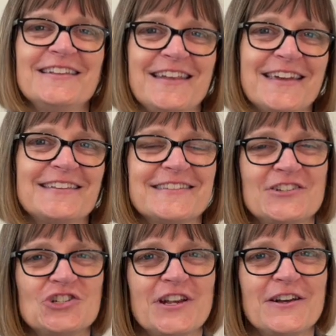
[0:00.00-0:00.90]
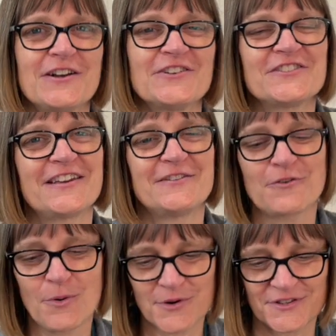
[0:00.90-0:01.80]
likes and shares, and of
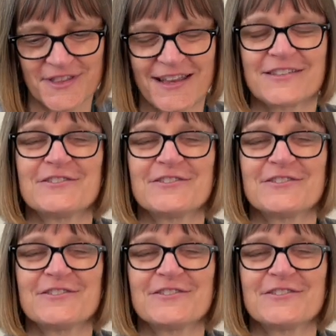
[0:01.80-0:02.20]
course thanks